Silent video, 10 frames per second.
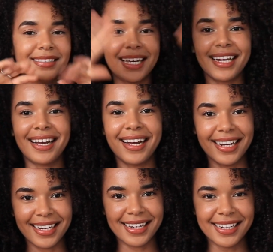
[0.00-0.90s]

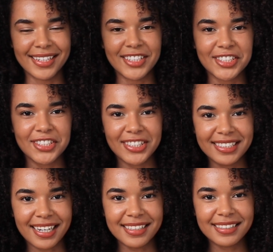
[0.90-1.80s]
ta-da! You're
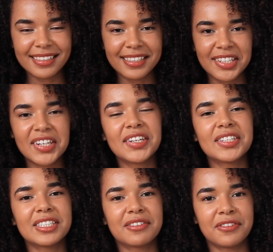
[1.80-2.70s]
done.
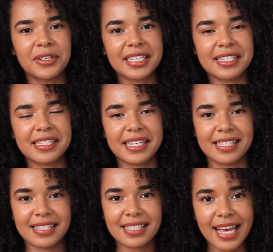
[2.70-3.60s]
Your focus is
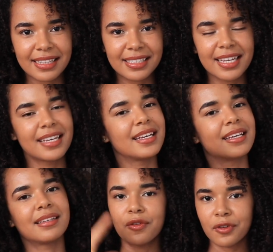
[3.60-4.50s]
set.
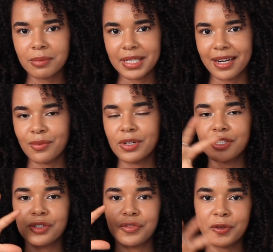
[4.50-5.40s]
From there,
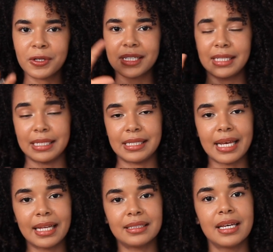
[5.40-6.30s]
once your focus is
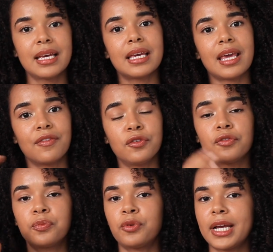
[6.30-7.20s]
set, if
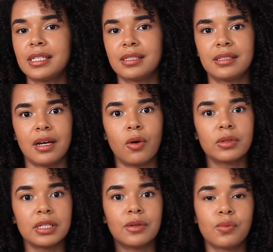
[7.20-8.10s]
you've pressed
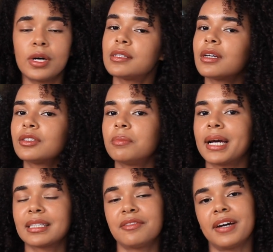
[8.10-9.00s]
only once on the
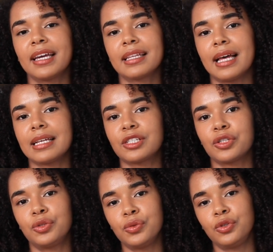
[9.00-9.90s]
magnifying glass
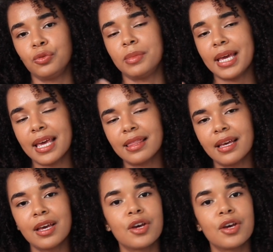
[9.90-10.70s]
to zoom in,